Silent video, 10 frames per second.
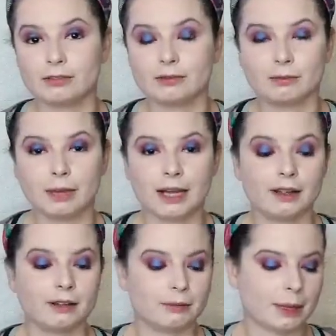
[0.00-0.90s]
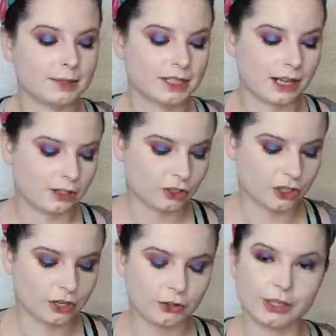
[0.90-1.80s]
my mistakes are
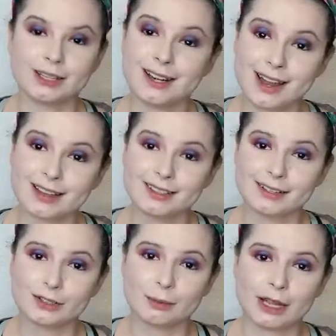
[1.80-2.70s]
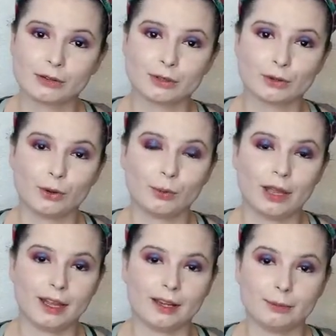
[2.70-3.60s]
generally not under a microscope
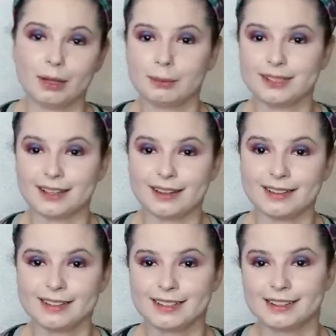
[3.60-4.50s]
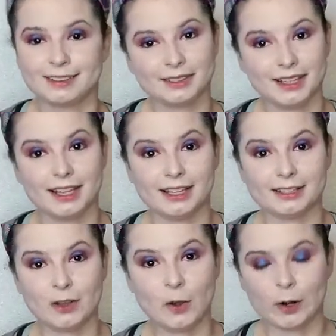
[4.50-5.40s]
and publicized. His
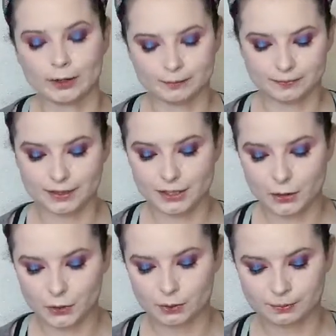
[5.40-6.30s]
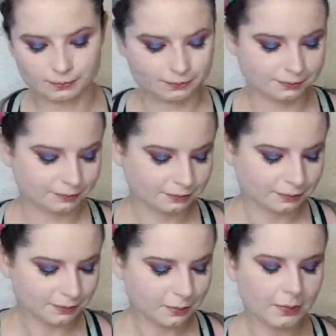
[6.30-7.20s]
are. So
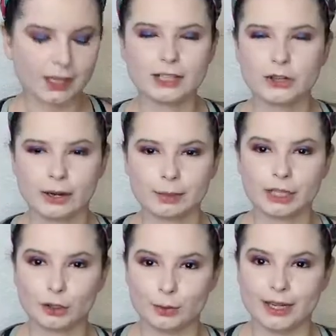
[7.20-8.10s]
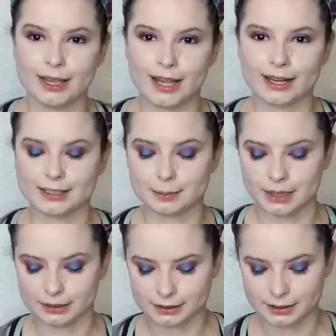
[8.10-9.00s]
I try to be human in that
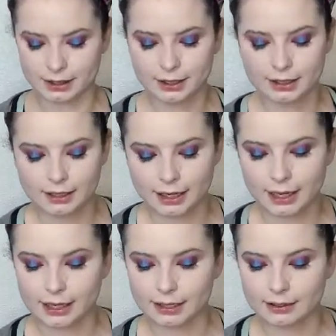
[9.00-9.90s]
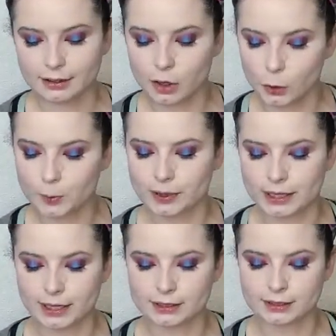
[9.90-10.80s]
aspect and hope
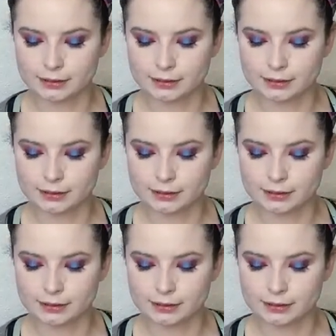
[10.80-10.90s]
that